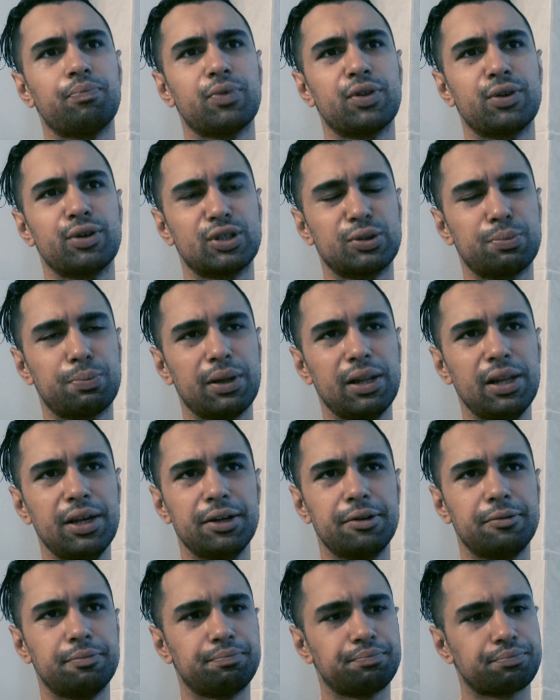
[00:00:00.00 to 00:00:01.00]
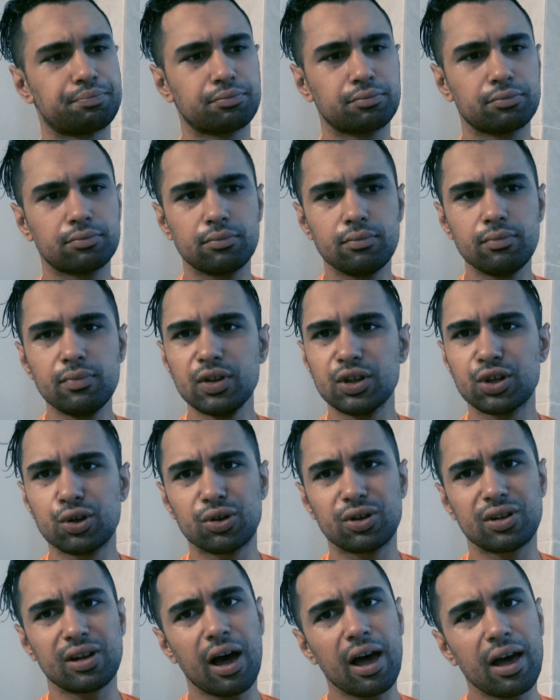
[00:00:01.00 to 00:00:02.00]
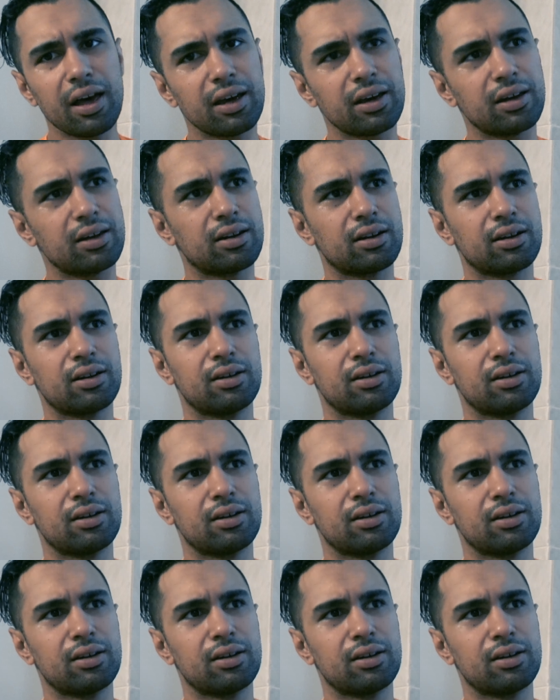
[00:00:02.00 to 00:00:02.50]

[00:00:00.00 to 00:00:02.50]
your split, your diet.